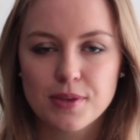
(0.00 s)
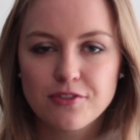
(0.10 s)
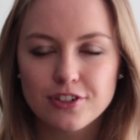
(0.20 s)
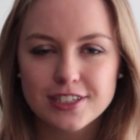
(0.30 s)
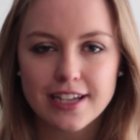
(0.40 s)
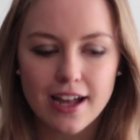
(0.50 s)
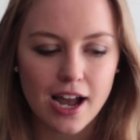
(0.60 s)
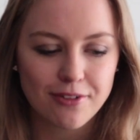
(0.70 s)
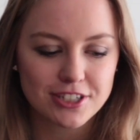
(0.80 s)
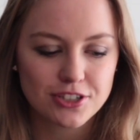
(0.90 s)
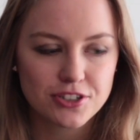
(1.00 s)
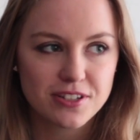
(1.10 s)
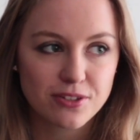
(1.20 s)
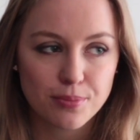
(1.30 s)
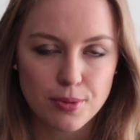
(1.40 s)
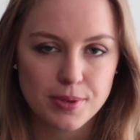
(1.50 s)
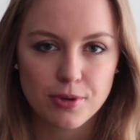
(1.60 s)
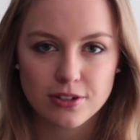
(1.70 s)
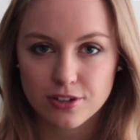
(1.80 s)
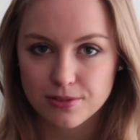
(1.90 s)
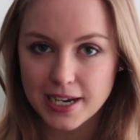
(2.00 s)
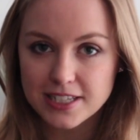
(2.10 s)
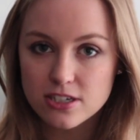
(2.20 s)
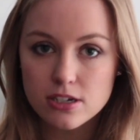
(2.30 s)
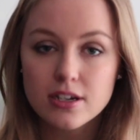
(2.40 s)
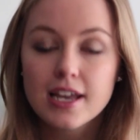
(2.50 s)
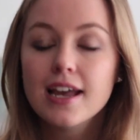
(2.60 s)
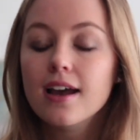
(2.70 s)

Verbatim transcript: Before that I was using the Bobbi Brown corrector